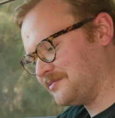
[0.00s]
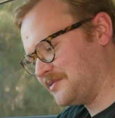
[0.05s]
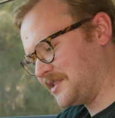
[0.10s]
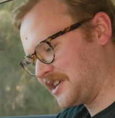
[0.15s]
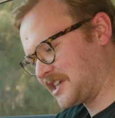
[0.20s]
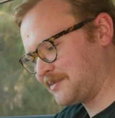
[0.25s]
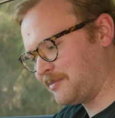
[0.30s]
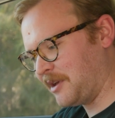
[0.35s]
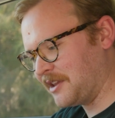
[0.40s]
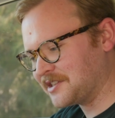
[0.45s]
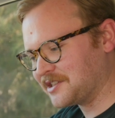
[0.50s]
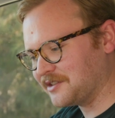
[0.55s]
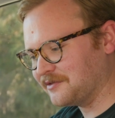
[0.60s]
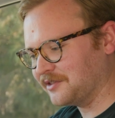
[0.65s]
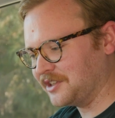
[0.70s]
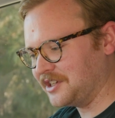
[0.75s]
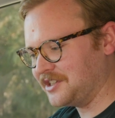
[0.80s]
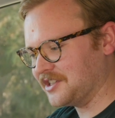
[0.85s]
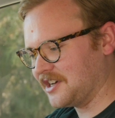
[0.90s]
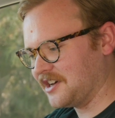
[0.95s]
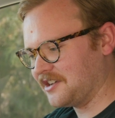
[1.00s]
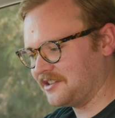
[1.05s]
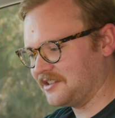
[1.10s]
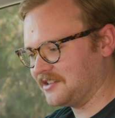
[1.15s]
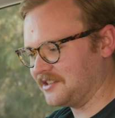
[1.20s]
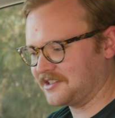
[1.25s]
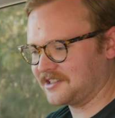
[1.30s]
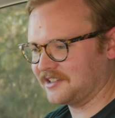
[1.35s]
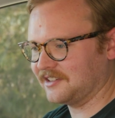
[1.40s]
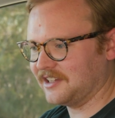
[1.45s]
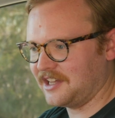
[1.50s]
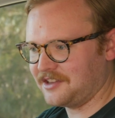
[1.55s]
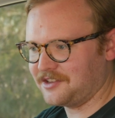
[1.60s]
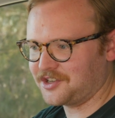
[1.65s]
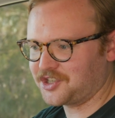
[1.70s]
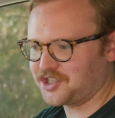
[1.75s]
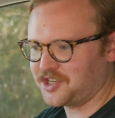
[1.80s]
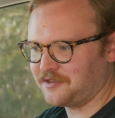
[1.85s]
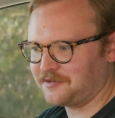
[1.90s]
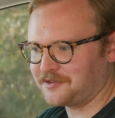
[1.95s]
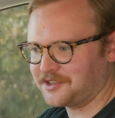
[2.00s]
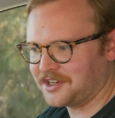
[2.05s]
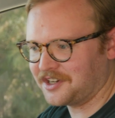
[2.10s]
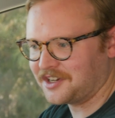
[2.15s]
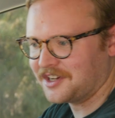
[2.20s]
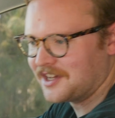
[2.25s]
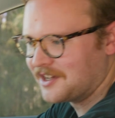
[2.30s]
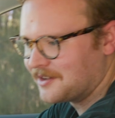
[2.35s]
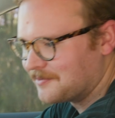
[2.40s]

expensively done, and it's a leather shifter.